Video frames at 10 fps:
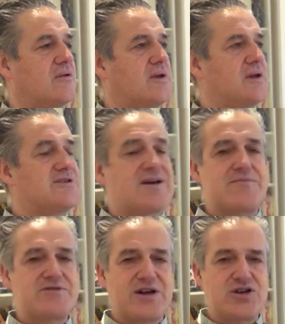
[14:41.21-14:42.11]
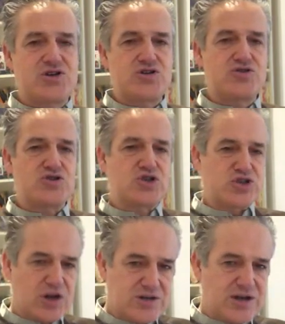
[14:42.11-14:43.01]
the temptation to
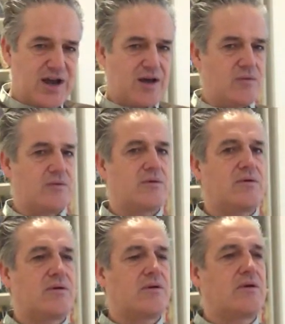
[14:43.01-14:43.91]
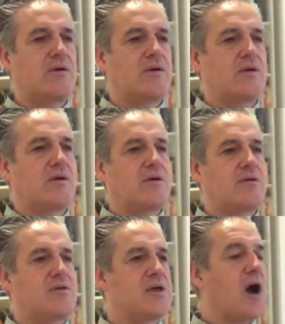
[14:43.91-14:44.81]
shut down
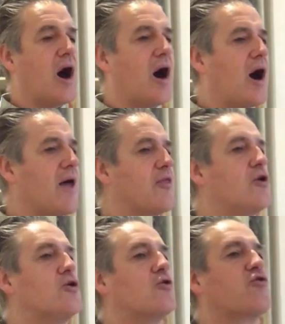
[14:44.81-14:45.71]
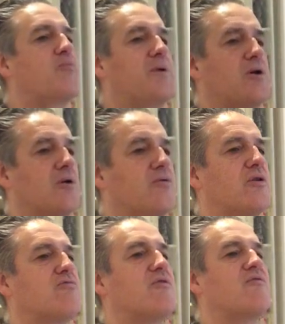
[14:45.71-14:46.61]
the eye that looks beyond,
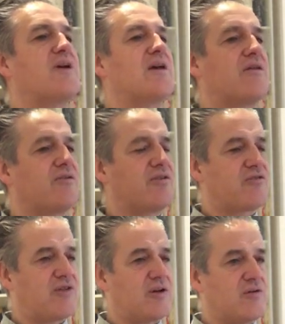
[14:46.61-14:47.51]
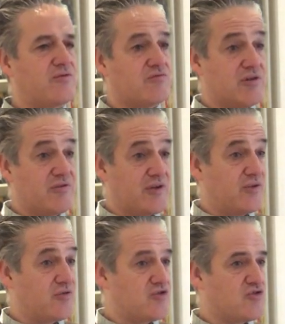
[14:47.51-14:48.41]
that reveals itself,
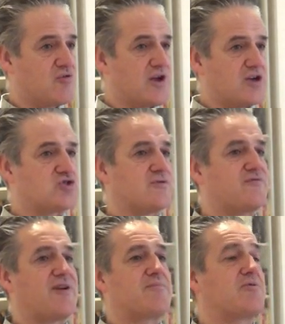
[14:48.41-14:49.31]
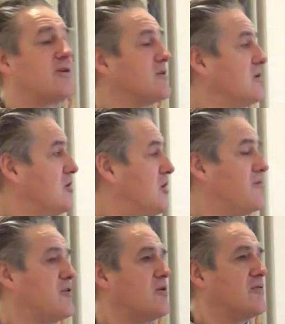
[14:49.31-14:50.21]
reveals the true nature of fabric,
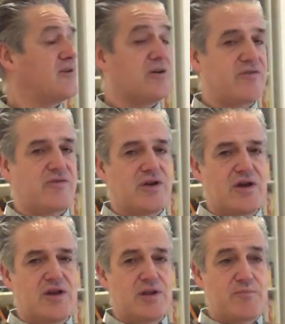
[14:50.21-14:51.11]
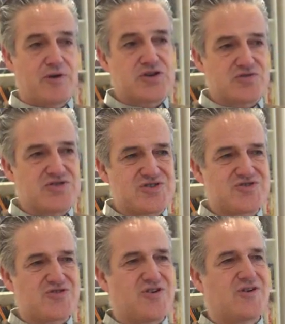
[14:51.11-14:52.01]
the universe. The pressure is
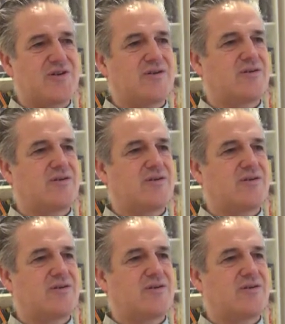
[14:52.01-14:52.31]
strong.